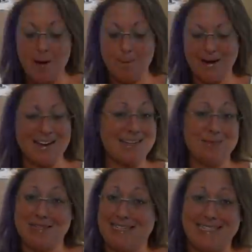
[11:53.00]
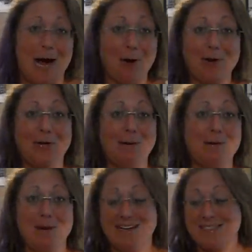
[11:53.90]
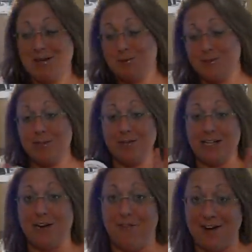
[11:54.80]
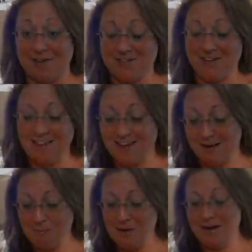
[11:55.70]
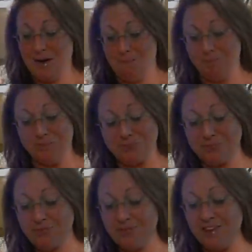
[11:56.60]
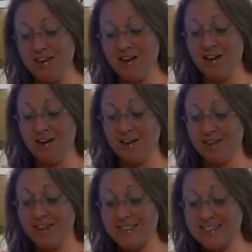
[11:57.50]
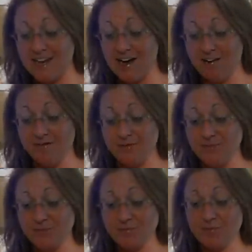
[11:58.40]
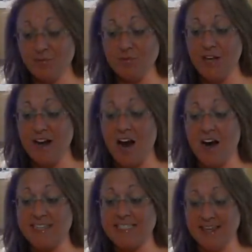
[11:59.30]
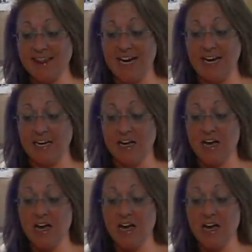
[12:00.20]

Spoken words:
But it kind of smells like sour cream to me, so don't lick your fingers or anything. But this stuff, and I honestly think